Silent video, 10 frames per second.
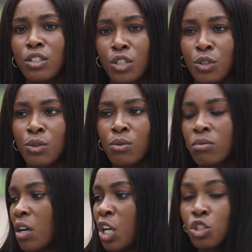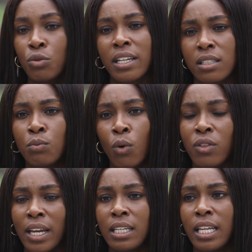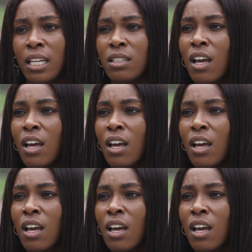to address what they need.